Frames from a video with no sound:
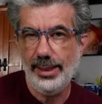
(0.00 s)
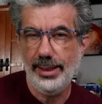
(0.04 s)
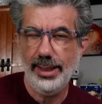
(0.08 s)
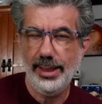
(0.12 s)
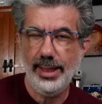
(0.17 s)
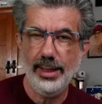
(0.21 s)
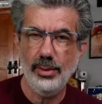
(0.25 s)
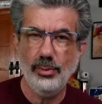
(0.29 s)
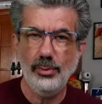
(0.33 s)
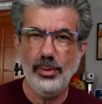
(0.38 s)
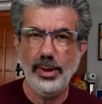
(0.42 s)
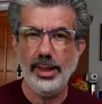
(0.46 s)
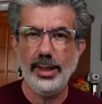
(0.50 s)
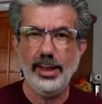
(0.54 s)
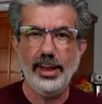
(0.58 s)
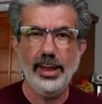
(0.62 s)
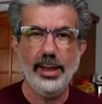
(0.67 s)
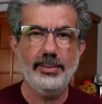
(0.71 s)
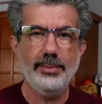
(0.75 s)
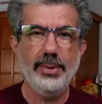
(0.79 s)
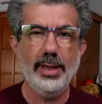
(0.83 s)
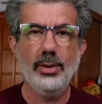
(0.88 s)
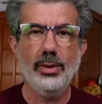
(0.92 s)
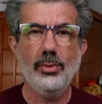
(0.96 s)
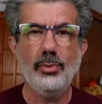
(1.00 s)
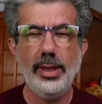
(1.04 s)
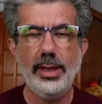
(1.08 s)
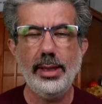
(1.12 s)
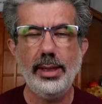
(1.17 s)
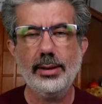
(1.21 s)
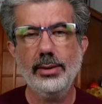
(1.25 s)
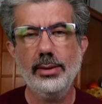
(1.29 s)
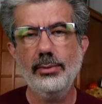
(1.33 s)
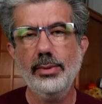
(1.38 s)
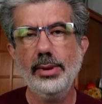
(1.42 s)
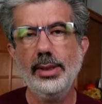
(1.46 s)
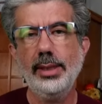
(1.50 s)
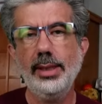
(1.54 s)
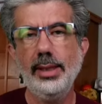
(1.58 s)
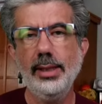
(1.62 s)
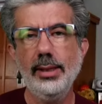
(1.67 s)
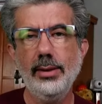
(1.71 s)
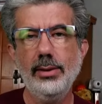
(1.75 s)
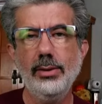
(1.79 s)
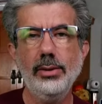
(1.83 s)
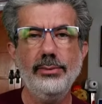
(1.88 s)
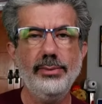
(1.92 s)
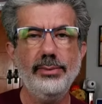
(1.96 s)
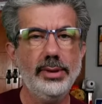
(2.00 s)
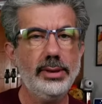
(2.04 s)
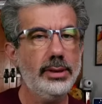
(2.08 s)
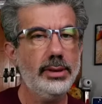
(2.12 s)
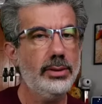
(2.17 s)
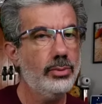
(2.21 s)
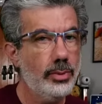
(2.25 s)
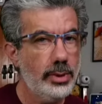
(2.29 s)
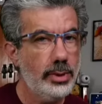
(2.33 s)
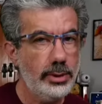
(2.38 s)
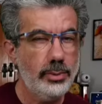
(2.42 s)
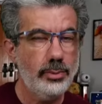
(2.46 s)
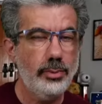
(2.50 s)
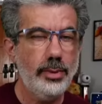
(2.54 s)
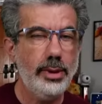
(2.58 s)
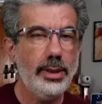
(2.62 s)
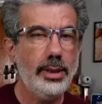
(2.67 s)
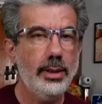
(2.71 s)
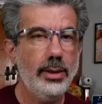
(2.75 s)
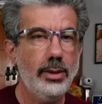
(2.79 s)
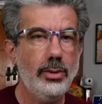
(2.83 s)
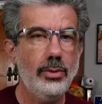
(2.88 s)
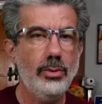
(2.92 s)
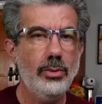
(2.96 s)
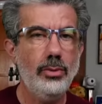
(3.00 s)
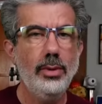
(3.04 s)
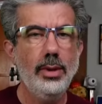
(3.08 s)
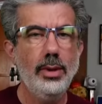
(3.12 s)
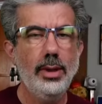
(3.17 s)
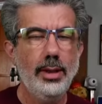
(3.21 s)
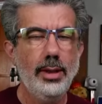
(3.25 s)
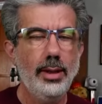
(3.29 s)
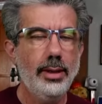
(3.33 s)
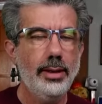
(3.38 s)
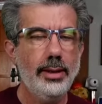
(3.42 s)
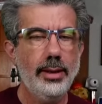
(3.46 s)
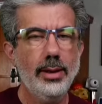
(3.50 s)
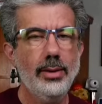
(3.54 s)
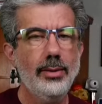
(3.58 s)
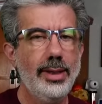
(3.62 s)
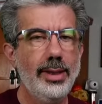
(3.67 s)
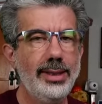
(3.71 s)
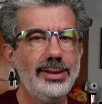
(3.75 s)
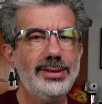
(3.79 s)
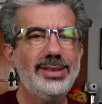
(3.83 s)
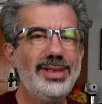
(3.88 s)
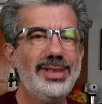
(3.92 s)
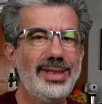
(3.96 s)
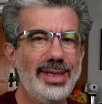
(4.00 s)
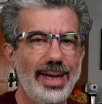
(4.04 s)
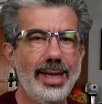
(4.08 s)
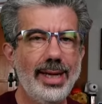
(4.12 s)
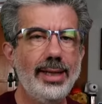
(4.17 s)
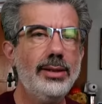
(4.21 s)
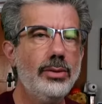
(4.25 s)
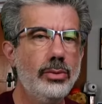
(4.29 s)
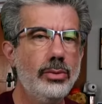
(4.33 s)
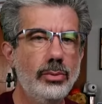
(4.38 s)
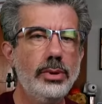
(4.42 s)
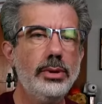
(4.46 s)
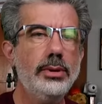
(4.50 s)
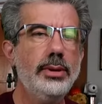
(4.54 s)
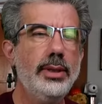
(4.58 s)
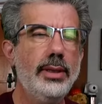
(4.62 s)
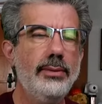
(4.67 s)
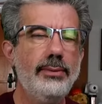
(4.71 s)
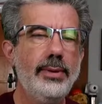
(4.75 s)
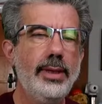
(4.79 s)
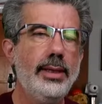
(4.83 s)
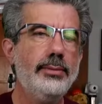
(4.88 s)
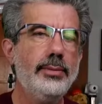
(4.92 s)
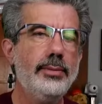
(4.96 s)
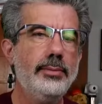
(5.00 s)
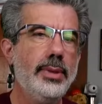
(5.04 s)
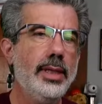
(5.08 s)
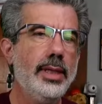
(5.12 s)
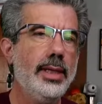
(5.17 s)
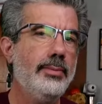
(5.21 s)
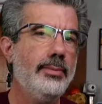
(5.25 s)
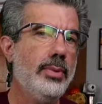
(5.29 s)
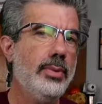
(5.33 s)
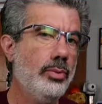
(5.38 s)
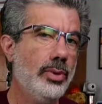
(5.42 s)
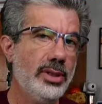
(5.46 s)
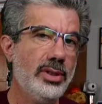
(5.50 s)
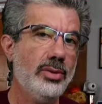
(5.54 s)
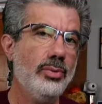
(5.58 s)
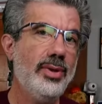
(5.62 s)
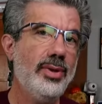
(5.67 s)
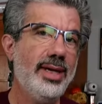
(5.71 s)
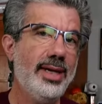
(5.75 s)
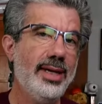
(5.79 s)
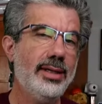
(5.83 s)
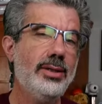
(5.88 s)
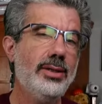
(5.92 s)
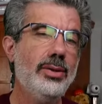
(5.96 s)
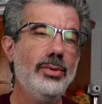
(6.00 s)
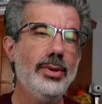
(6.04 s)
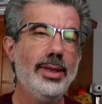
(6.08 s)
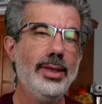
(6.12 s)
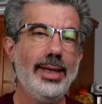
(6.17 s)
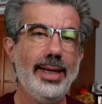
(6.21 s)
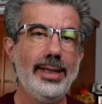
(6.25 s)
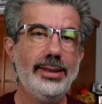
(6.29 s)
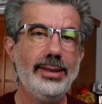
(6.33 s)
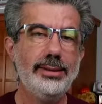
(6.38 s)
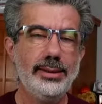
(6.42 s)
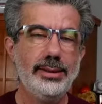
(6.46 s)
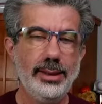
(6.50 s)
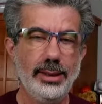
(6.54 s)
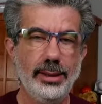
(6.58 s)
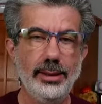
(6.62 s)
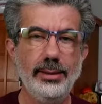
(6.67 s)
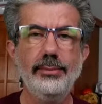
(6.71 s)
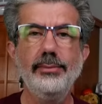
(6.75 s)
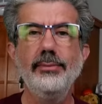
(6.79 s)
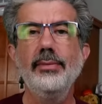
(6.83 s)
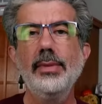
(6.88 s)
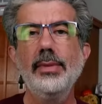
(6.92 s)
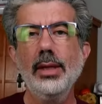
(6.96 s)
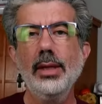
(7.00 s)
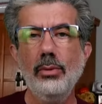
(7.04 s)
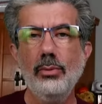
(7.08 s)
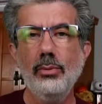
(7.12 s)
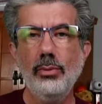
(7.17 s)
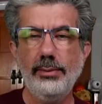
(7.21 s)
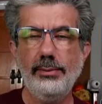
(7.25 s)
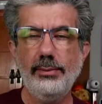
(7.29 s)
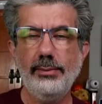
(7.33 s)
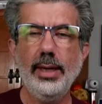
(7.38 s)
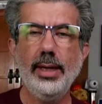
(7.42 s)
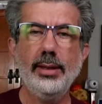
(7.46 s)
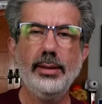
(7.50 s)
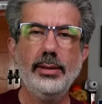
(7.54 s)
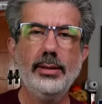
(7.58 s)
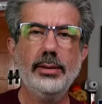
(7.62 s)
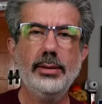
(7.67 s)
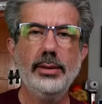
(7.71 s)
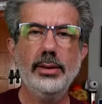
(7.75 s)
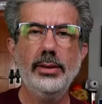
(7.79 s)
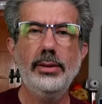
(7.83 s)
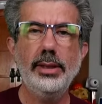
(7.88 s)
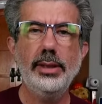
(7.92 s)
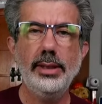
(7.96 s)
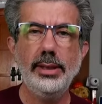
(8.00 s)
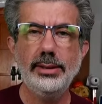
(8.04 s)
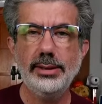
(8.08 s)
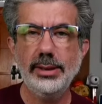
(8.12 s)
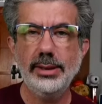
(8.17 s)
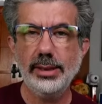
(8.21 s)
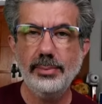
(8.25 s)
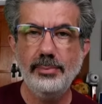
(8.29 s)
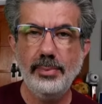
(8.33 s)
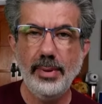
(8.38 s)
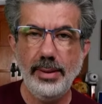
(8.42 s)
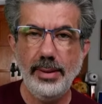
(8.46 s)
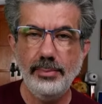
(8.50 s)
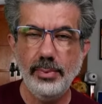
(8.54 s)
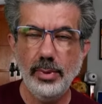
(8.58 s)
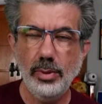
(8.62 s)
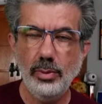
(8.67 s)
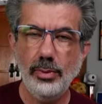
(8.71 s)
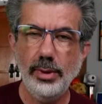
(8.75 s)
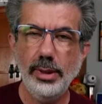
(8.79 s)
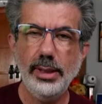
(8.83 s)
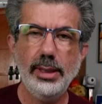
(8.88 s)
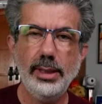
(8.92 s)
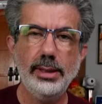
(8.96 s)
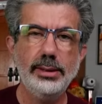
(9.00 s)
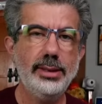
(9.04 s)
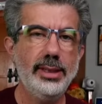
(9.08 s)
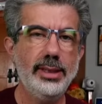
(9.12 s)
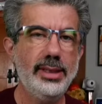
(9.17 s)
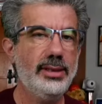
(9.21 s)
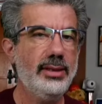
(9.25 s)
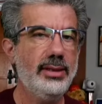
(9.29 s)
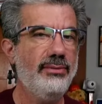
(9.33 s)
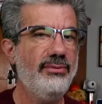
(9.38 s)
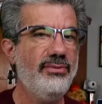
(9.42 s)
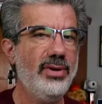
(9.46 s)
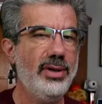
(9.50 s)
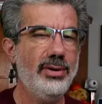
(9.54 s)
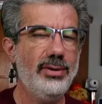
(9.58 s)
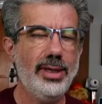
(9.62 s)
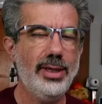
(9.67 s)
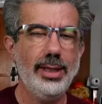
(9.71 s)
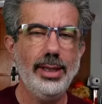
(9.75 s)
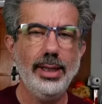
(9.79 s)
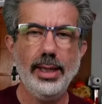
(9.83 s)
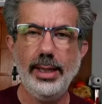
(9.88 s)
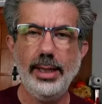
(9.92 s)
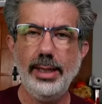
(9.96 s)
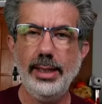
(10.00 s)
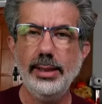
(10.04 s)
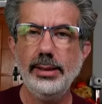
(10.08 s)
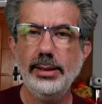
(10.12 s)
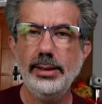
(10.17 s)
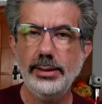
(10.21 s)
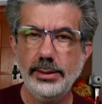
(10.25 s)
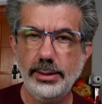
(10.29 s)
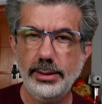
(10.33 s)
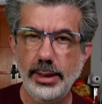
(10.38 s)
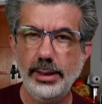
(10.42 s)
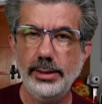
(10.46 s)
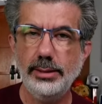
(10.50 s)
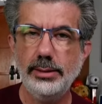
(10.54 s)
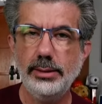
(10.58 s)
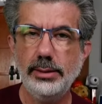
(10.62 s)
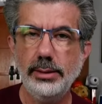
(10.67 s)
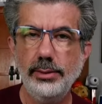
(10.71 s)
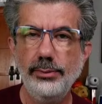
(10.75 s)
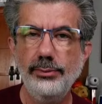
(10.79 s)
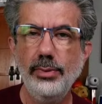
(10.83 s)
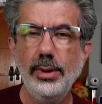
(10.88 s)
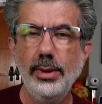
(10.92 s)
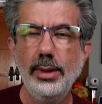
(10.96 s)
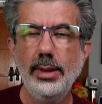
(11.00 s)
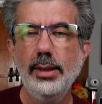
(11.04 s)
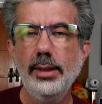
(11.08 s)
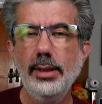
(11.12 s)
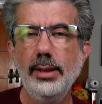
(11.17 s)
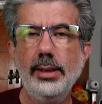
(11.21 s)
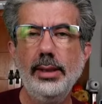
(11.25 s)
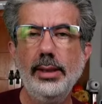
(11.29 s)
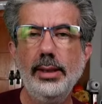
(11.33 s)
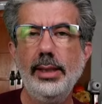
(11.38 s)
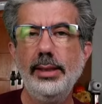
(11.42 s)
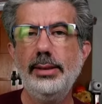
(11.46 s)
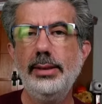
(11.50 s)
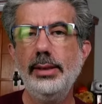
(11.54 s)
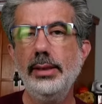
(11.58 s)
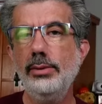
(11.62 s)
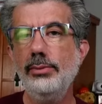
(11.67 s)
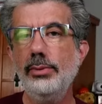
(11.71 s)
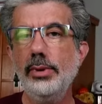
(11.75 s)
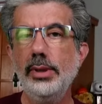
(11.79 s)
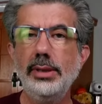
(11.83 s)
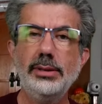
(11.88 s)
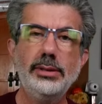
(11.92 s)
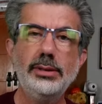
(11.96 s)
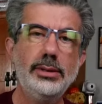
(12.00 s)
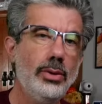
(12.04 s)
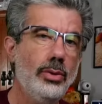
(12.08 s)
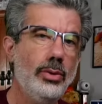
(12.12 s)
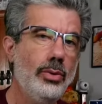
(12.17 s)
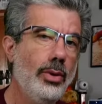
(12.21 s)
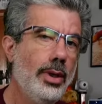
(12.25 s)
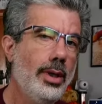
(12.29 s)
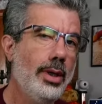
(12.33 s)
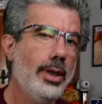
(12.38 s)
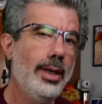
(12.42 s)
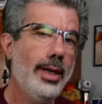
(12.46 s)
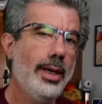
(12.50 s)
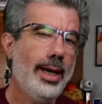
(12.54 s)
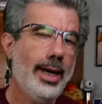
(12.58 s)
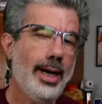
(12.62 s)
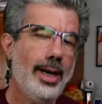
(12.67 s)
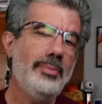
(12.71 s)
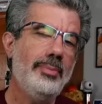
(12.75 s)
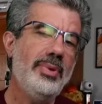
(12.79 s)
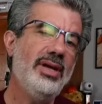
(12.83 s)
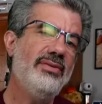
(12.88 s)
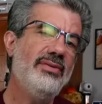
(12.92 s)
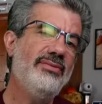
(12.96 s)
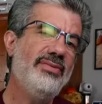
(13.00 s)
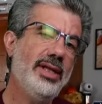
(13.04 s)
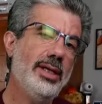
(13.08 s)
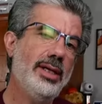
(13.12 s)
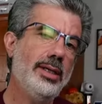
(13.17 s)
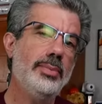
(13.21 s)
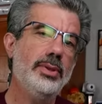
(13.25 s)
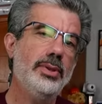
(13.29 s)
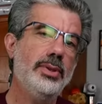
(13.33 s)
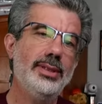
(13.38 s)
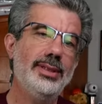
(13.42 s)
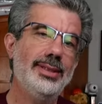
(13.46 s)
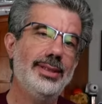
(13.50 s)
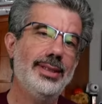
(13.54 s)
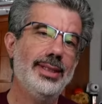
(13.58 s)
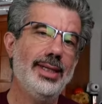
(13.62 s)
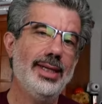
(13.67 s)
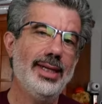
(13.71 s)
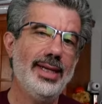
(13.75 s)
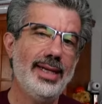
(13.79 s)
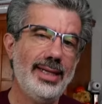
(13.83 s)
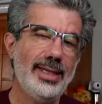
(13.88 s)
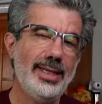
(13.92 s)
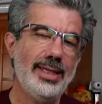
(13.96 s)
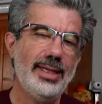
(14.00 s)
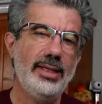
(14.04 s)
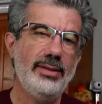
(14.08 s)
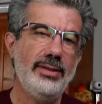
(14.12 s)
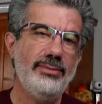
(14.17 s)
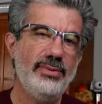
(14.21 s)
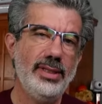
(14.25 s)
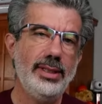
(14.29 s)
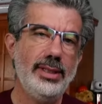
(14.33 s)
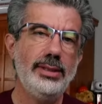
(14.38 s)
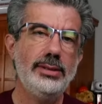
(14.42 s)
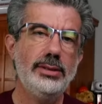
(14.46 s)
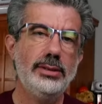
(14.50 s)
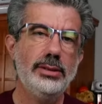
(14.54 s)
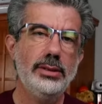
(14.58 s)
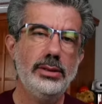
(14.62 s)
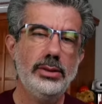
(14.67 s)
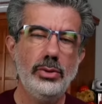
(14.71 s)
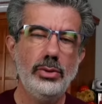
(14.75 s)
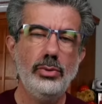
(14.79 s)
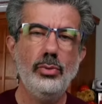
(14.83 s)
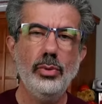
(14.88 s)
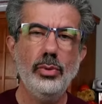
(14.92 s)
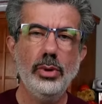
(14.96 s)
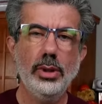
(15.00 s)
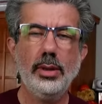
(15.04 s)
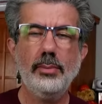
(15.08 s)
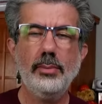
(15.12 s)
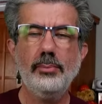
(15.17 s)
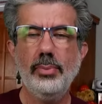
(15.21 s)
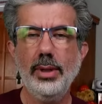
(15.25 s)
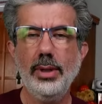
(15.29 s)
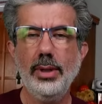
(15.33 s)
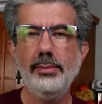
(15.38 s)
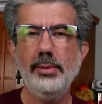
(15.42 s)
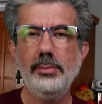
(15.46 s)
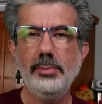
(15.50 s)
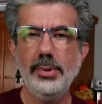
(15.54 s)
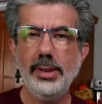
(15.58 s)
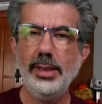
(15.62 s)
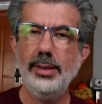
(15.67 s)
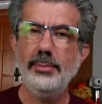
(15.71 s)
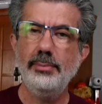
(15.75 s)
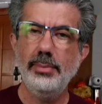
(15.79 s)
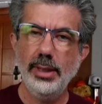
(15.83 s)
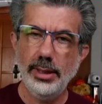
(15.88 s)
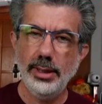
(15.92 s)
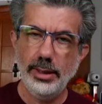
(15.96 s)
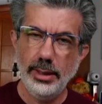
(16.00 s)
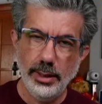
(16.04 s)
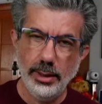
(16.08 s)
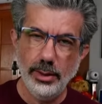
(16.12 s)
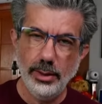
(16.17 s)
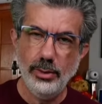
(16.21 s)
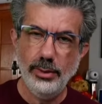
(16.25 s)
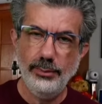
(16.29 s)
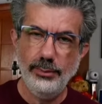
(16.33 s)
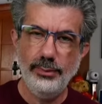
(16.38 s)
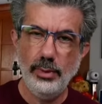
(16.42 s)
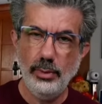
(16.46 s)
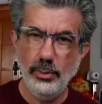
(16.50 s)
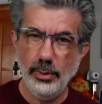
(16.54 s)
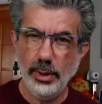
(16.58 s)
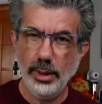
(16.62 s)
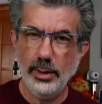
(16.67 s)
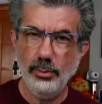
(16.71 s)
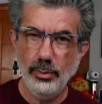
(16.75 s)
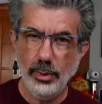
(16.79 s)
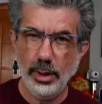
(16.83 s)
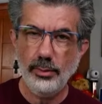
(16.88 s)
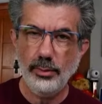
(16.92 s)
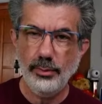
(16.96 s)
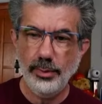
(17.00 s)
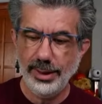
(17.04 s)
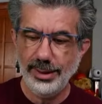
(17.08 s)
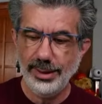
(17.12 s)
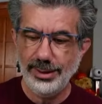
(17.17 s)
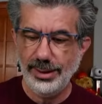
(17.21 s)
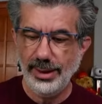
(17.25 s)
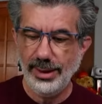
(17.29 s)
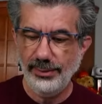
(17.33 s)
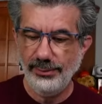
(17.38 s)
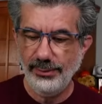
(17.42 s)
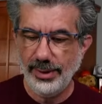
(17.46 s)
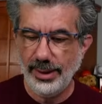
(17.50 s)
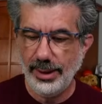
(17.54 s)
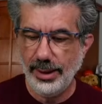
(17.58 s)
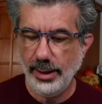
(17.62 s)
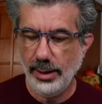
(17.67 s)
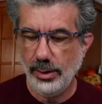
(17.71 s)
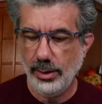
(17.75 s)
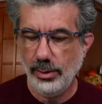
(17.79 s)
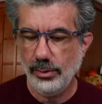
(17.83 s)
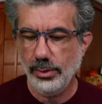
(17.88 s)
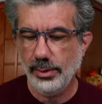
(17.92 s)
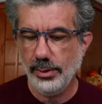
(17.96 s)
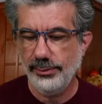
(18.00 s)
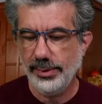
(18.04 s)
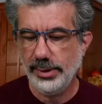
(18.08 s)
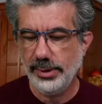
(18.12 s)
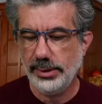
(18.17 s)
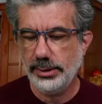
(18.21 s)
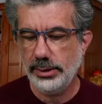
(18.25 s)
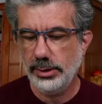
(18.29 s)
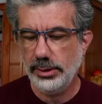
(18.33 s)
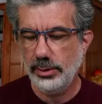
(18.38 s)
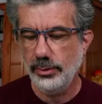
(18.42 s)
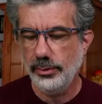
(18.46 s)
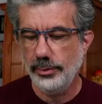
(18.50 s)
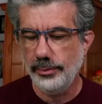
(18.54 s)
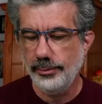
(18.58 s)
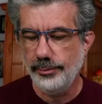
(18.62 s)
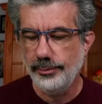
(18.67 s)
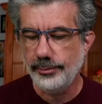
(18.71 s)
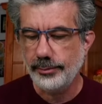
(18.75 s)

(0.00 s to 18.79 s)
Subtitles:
You got about a week to really get a hold of us, because once we go, in Seattle, we'll definitely have some time. But once we get to Alaska, we've got 36 people with us. It's a very land-intensive itinerary. So I'll be available in the late evenings to do work probably. But, if you want to work with us, definitely get a hold of us soon.